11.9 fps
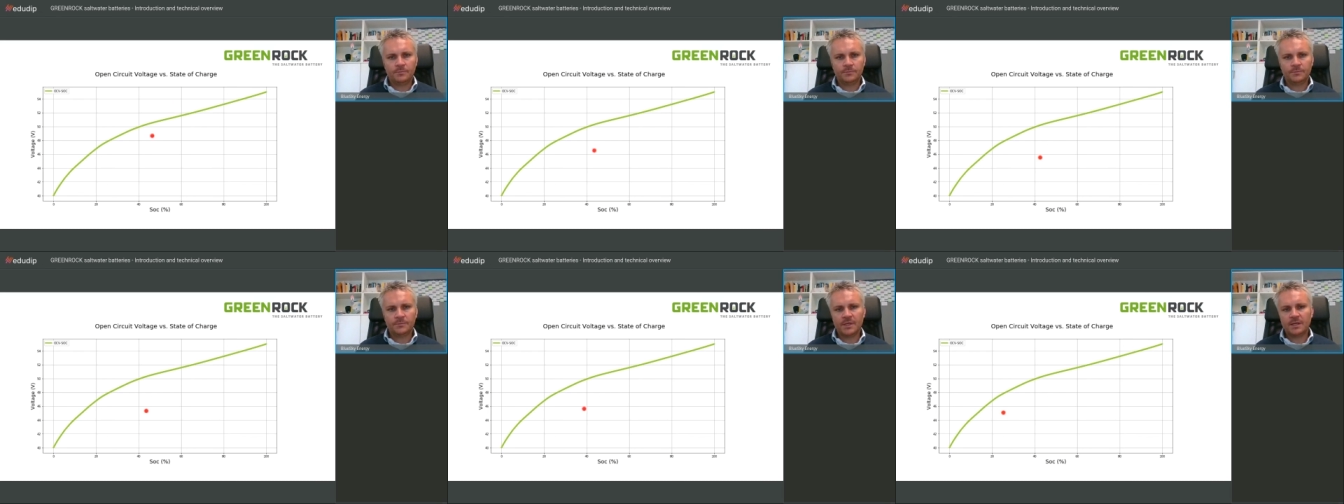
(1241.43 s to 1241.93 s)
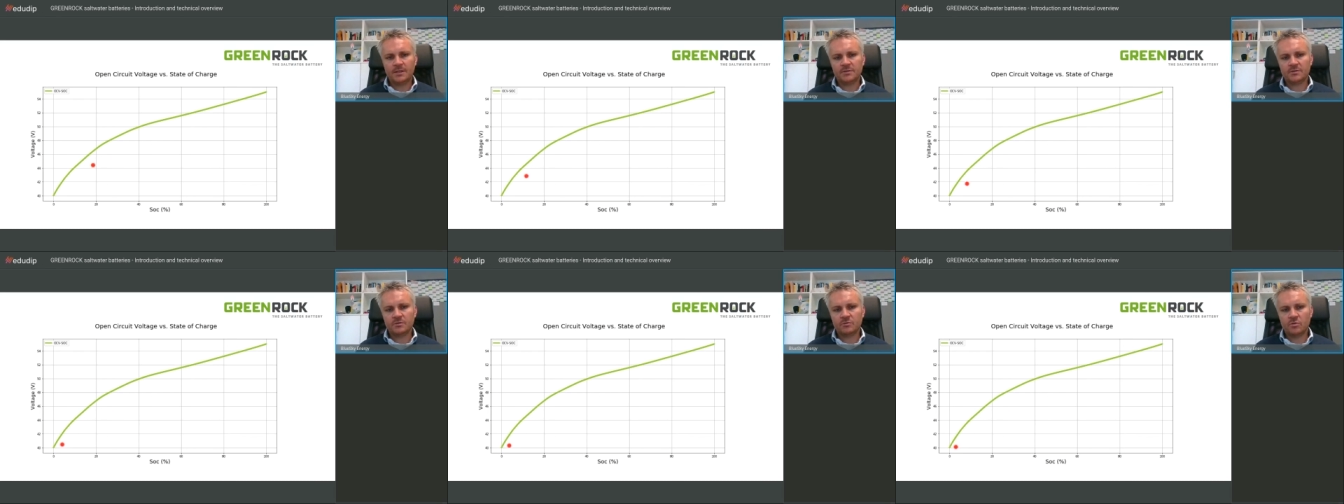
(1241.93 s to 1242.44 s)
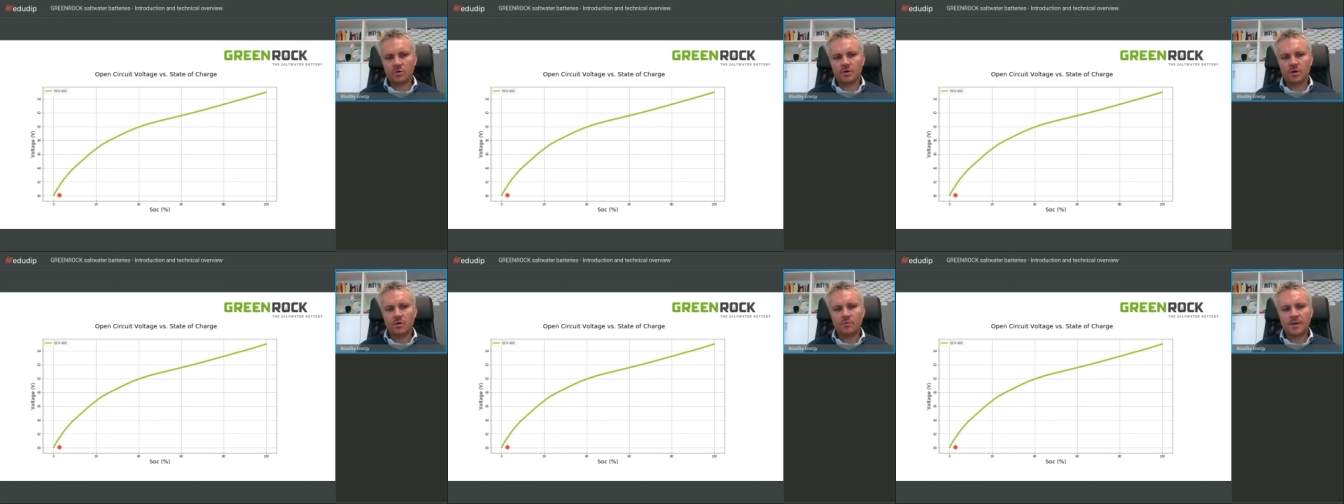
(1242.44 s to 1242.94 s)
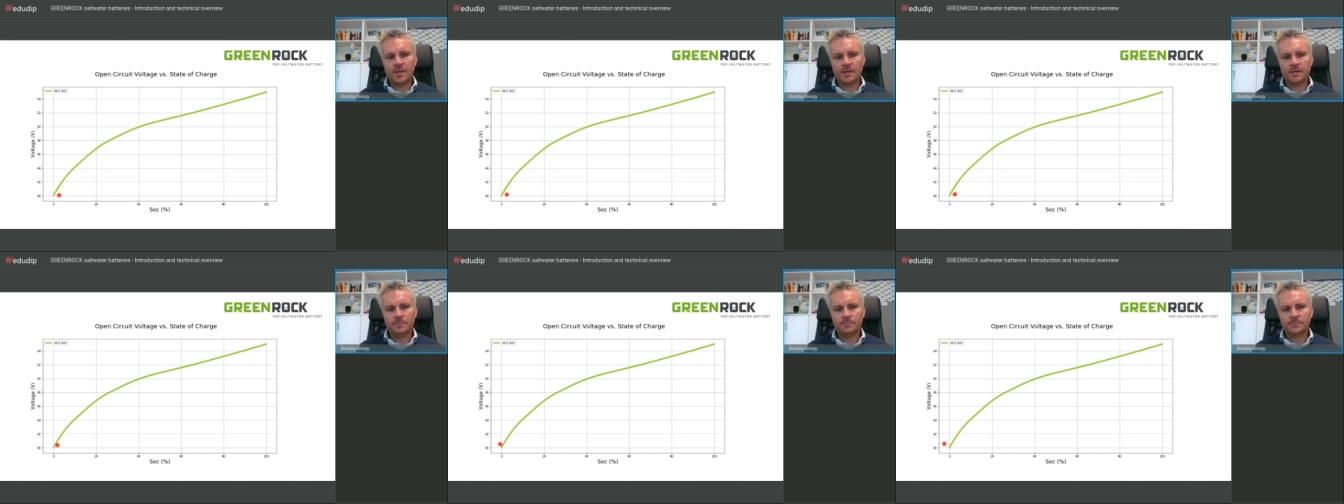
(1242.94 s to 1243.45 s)
So when we are
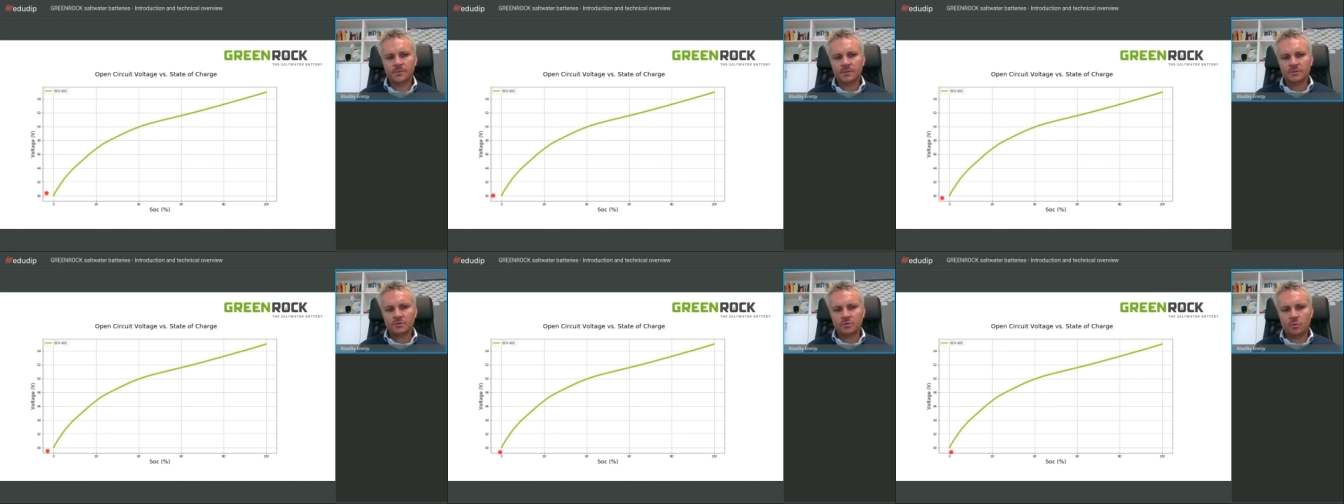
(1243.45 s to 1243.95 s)
below 40